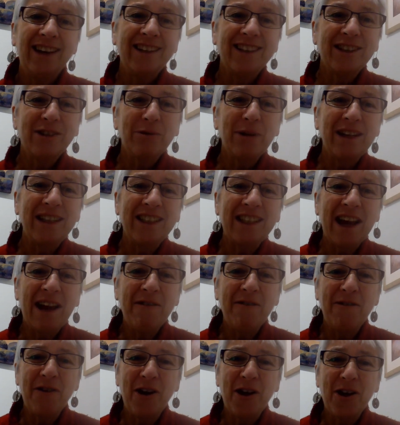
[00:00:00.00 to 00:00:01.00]
is the red
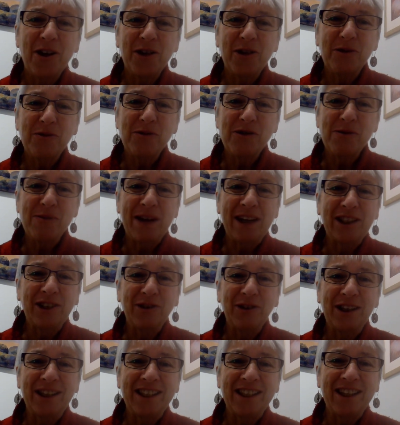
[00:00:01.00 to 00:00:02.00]
samphire, the
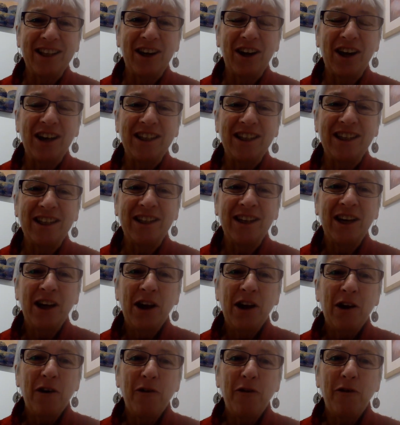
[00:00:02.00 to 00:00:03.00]
pastel lesson that I did
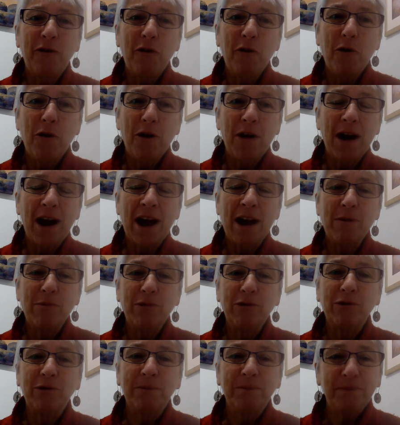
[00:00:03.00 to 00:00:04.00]
for
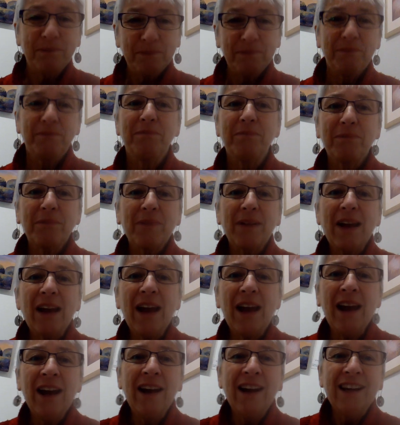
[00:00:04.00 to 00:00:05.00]
April.
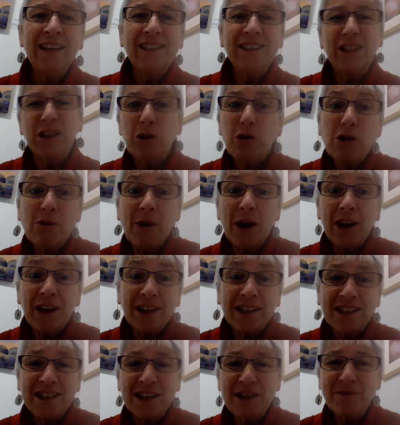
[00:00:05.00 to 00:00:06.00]
Just thought you might
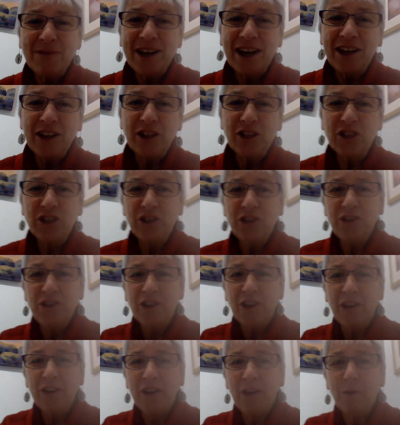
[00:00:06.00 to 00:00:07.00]
like to see them down in the
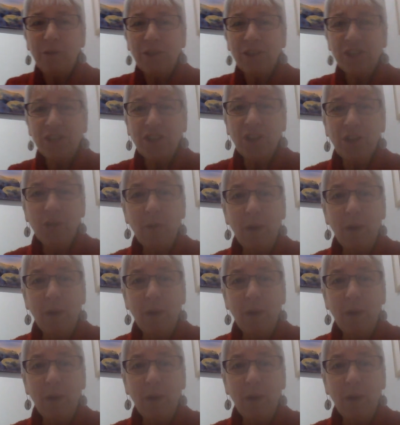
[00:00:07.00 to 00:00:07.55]
studio. I want to